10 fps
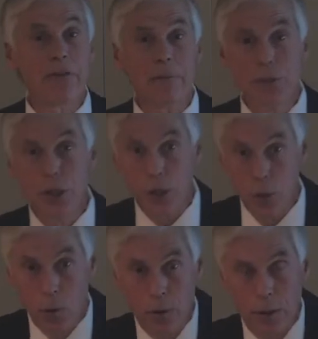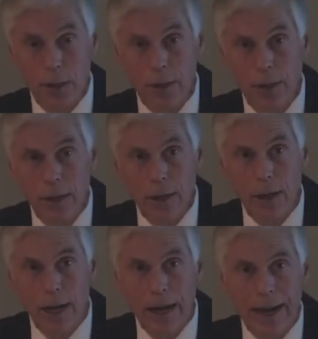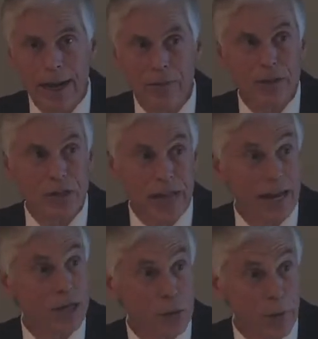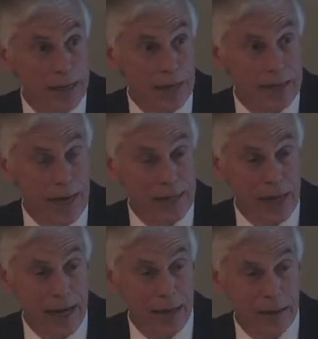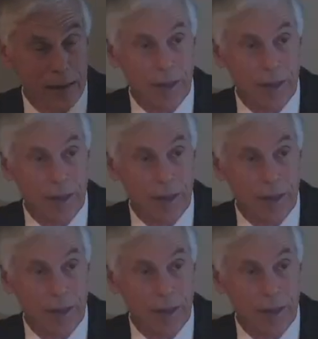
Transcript: them do. And the state has recognized that, and